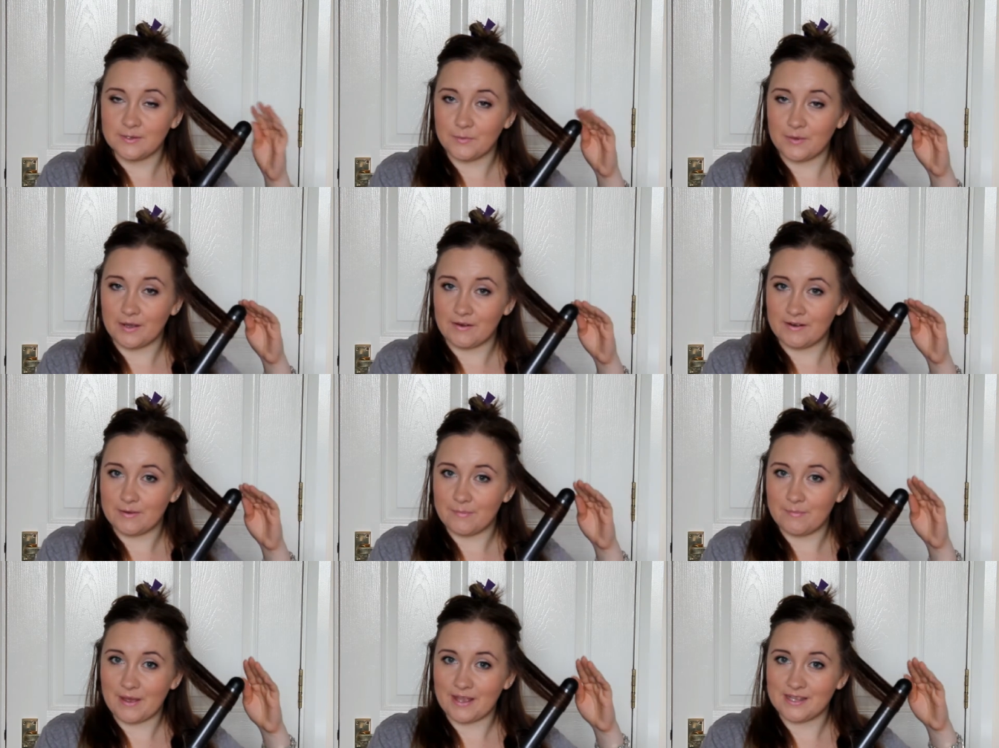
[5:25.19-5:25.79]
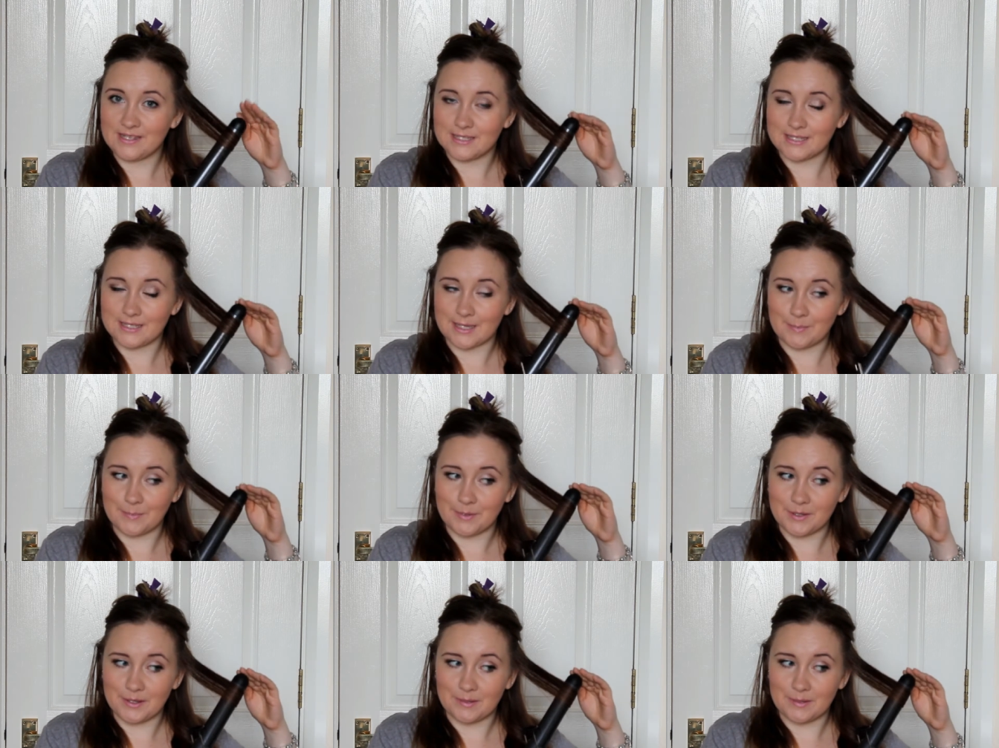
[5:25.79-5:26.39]
where it bends
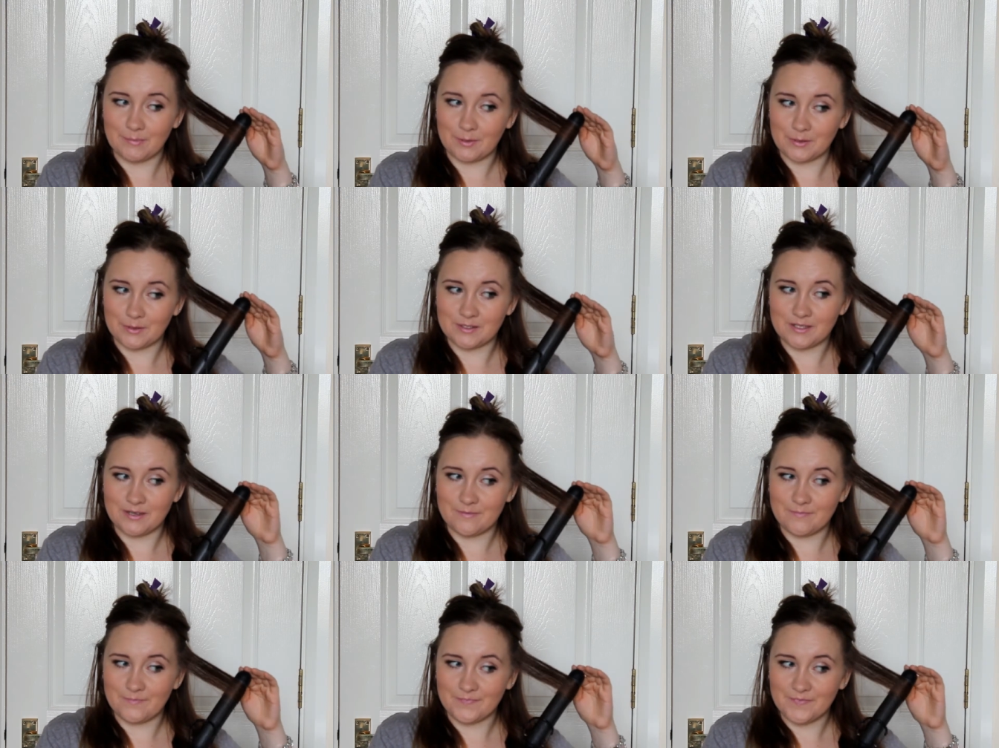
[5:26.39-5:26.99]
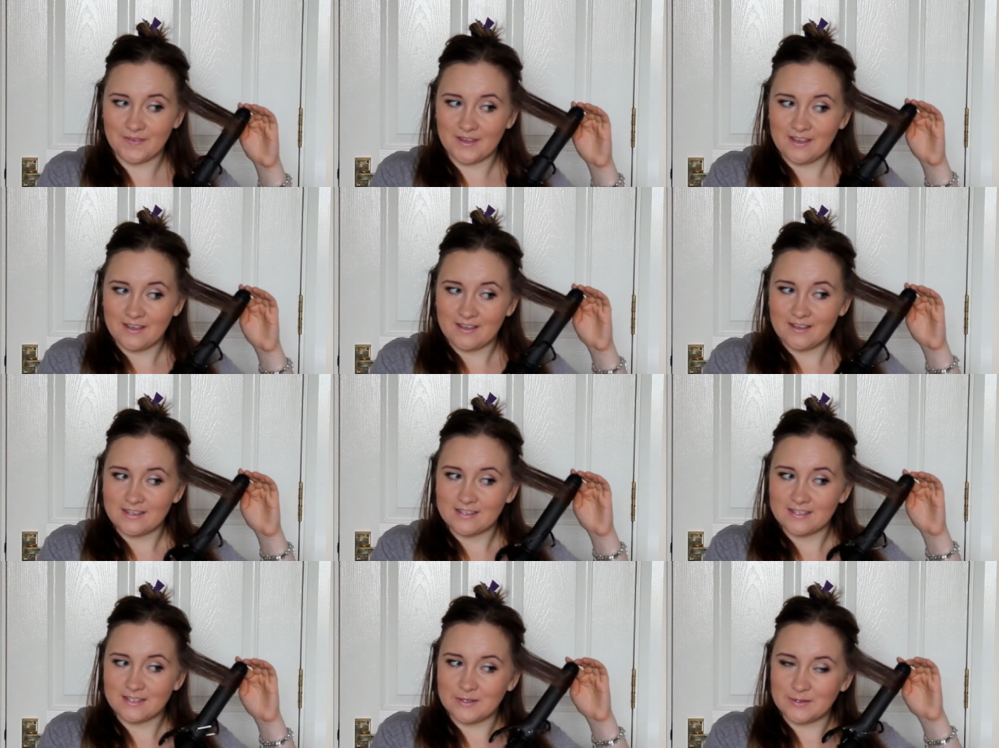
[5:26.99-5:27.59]
up at the bottom.
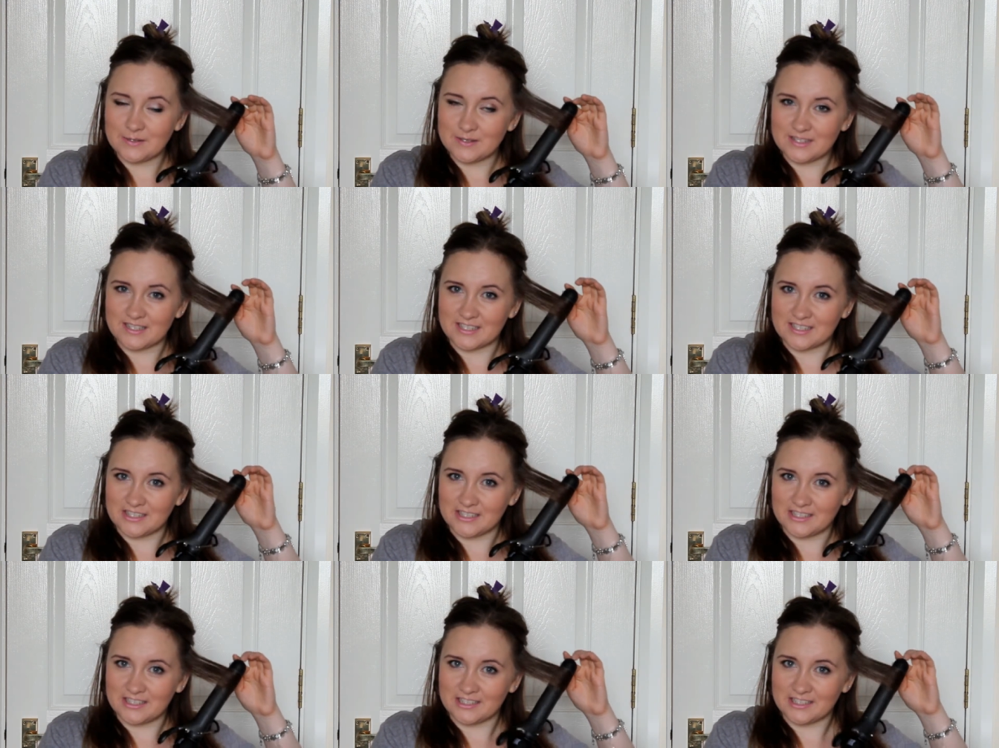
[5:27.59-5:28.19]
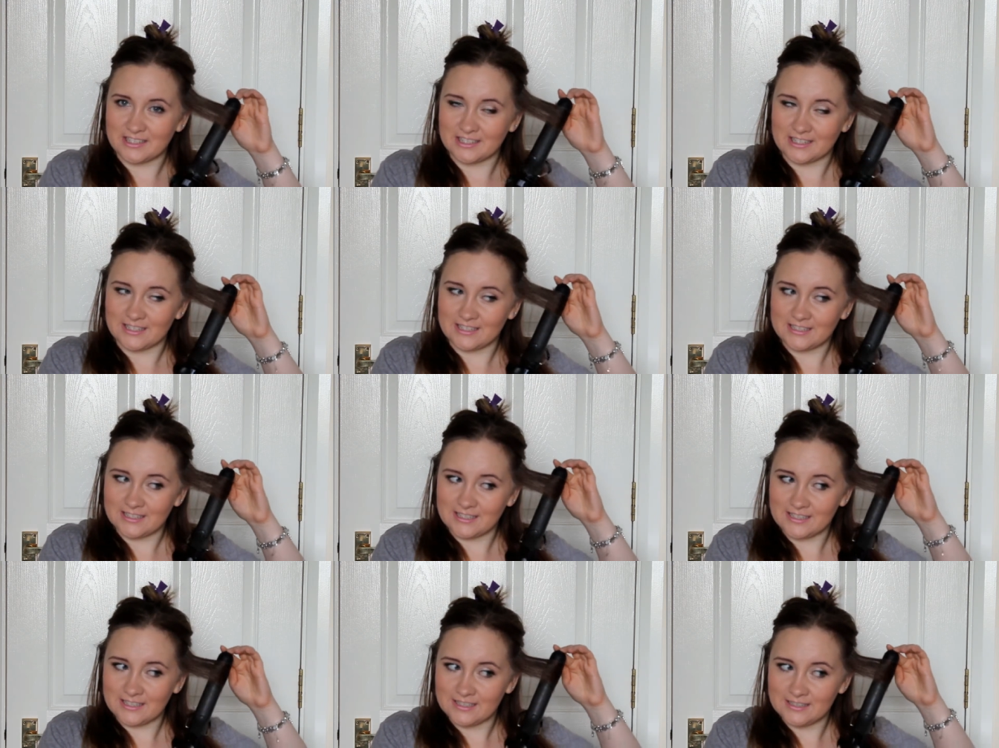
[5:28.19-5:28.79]
Not such a good
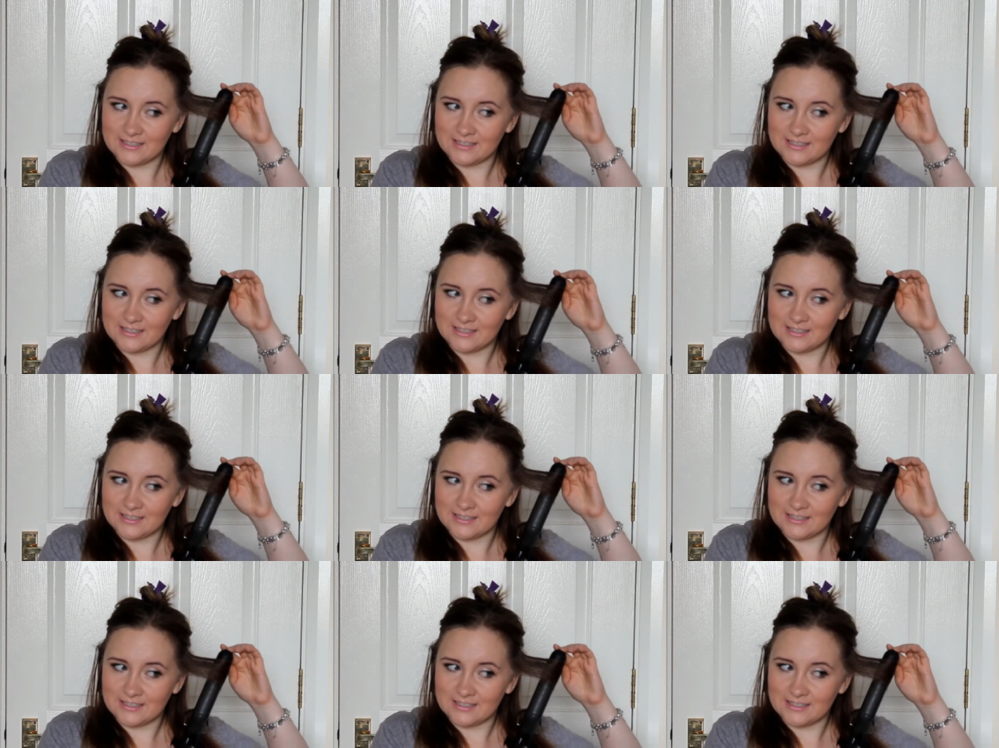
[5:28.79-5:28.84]
look.